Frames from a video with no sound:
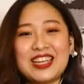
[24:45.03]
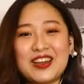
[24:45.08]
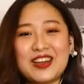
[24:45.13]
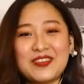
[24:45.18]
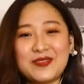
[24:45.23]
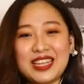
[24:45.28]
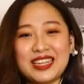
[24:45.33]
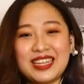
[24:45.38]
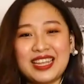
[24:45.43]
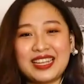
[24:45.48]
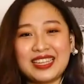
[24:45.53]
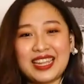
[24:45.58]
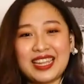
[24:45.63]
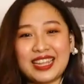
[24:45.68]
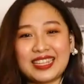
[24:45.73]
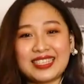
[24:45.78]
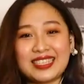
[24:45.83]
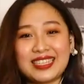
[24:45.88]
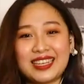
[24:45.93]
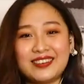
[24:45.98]
have been
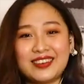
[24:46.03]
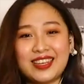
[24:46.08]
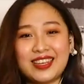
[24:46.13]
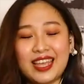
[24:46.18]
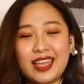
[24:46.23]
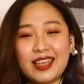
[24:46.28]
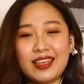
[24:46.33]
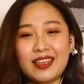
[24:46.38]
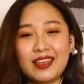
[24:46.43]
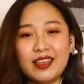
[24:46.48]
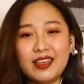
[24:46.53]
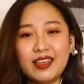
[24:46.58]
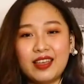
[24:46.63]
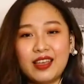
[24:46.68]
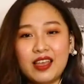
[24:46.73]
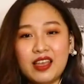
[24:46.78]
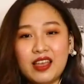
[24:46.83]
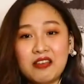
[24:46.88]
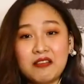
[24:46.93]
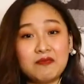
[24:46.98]
neglecting. Okay,
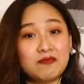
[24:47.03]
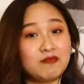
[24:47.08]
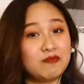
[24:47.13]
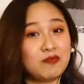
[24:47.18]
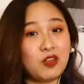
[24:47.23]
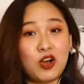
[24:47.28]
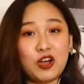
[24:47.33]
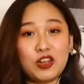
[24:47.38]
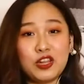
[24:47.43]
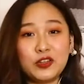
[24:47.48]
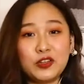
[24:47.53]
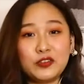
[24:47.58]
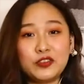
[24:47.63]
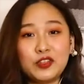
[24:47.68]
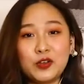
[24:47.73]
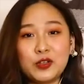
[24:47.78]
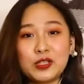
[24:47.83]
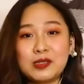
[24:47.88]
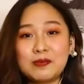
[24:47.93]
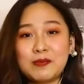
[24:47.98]
all of
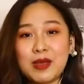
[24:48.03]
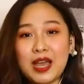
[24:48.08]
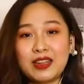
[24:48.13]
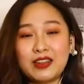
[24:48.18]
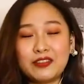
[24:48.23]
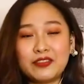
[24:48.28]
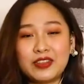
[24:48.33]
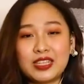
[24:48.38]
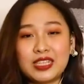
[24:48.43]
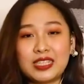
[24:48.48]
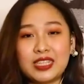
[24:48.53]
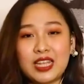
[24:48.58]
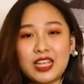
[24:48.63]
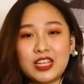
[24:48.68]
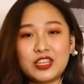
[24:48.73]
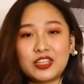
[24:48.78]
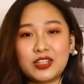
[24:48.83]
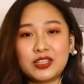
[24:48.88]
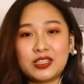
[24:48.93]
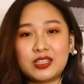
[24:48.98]
those
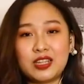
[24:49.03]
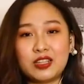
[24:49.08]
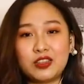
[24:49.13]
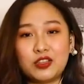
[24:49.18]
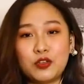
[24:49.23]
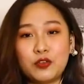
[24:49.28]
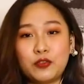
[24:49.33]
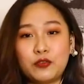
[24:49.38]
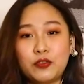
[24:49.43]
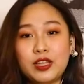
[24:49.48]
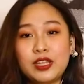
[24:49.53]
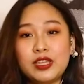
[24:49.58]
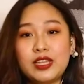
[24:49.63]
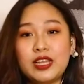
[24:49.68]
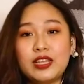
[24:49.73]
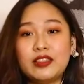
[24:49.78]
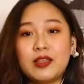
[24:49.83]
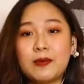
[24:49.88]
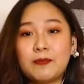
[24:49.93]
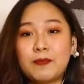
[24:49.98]
manifestations that you feel
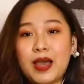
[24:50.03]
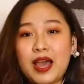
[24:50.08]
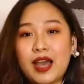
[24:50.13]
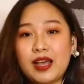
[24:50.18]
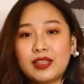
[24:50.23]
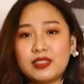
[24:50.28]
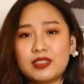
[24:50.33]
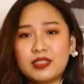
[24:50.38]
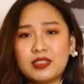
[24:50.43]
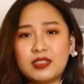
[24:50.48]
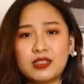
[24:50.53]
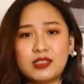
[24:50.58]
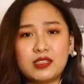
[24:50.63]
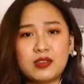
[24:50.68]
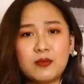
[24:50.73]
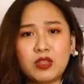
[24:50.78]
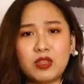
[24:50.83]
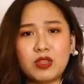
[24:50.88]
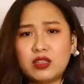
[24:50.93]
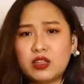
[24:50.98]
in the past, is that
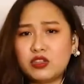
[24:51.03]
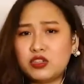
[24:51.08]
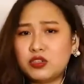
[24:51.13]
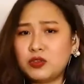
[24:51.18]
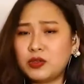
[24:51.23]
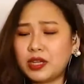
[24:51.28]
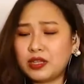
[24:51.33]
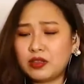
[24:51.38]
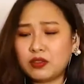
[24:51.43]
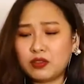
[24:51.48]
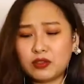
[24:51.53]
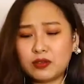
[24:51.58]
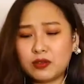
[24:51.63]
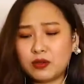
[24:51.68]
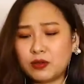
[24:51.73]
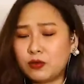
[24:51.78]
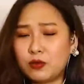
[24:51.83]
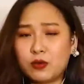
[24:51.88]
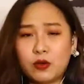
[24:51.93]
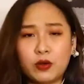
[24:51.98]
something that you can
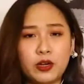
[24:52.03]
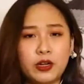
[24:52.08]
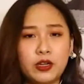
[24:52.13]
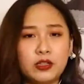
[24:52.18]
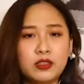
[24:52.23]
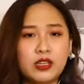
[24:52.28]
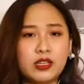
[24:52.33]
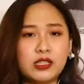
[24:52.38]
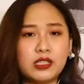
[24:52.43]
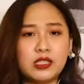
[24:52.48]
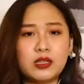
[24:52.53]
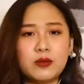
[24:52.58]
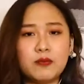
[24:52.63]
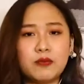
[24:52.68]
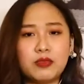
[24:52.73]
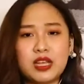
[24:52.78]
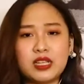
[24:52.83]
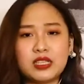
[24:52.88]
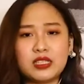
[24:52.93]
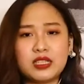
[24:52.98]
do, or there's some
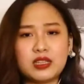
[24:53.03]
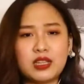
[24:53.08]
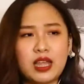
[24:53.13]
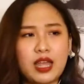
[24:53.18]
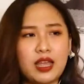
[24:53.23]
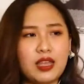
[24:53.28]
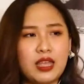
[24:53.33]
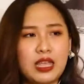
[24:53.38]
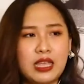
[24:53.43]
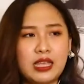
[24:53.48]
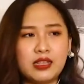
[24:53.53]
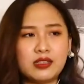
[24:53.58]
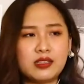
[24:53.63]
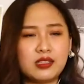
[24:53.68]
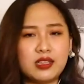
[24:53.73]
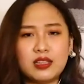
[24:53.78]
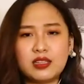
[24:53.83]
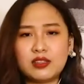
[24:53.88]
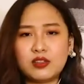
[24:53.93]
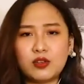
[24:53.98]
things that I
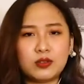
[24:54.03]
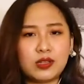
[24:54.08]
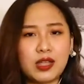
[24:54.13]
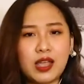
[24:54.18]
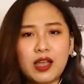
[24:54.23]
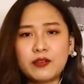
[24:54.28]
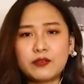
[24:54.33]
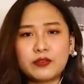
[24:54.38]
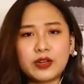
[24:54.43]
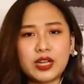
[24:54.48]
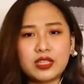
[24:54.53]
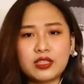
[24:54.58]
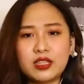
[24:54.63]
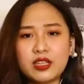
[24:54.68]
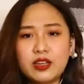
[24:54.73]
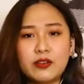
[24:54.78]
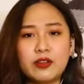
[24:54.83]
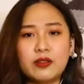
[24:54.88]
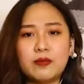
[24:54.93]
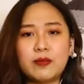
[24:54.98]
still don't have right
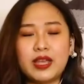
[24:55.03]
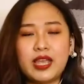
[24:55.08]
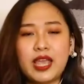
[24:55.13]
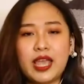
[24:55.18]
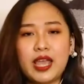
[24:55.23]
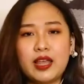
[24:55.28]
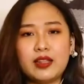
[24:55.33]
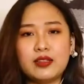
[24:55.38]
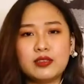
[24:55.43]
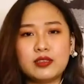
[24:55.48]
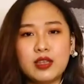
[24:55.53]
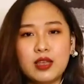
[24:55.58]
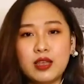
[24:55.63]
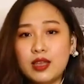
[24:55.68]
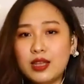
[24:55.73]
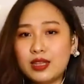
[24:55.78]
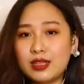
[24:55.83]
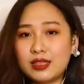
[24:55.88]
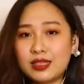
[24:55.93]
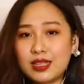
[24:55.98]
here on my hands.
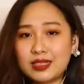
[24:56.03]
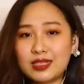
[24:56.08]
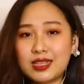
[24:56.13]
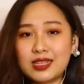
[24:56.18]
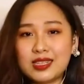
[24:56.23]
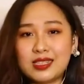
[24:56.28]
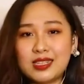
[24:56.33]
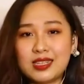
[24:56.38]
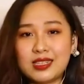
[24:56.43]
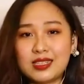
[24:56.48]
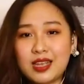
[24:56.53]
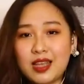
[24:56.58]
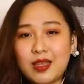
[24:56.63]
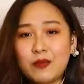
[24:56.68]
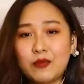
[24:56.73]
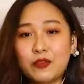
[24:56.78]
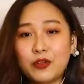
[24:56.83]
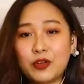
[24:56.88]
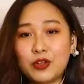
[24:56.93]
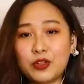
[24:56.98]
this is the
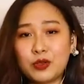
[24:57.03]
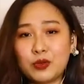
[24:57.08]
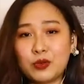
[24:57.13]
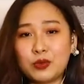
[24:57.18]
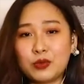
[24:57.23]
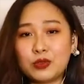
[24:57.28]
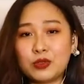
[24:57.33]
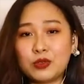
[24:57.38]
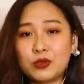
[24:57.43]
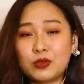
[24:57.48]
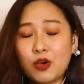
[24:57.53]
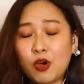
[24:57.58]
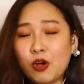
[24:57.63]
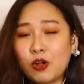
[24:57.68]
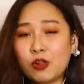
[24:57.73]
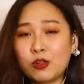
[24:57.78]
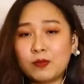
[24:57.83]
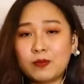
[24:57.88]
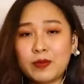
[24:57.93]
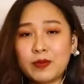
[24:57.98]
time for you to
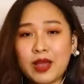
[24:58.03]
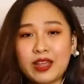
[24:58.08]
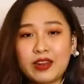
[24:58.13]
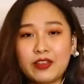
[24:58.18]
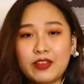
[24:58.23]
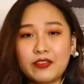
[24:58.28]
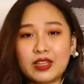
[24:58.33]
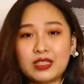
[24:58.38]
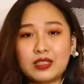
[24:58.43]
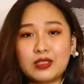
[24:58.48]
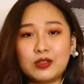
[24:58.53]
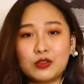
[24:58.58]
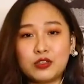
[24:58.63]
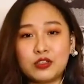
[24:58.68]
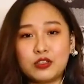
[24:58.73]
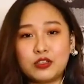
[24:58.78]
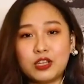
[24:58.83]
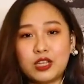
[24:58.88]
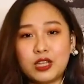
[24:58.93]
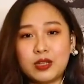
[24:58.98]
all manifest those
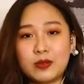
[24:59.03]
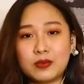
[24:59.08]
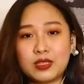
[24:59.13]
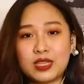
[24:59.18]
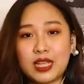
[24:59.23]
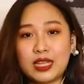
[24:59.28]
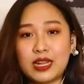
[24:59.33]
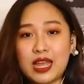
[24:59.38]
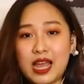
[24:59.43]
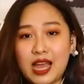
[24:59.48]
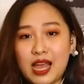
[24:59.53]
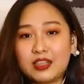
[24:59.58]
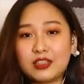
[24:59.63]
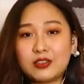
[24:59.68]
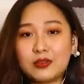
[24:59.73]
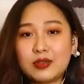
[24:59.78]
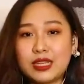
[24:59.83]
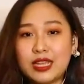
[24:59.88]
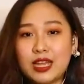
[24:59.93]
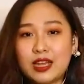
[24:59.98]
dreams and
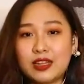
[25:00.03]
actually